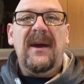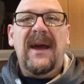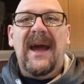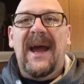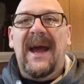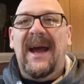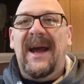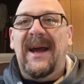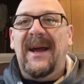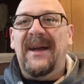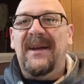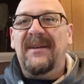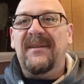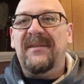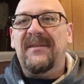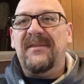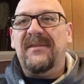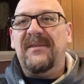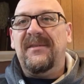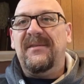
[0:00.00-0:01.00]

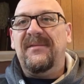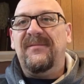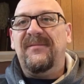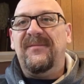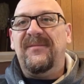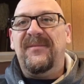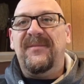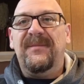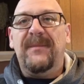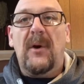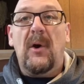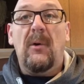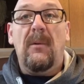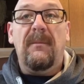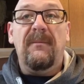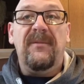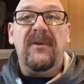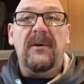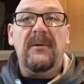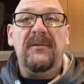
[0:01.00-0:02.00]
has
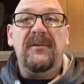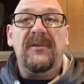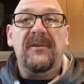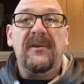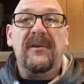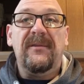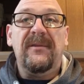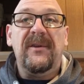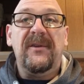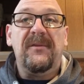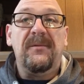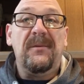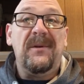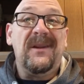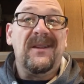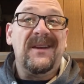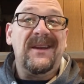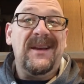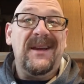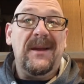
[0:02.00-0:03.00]
home phone service
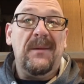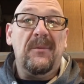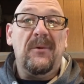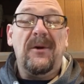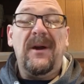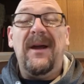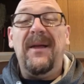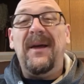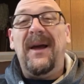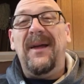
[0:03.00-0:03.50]
really anymore.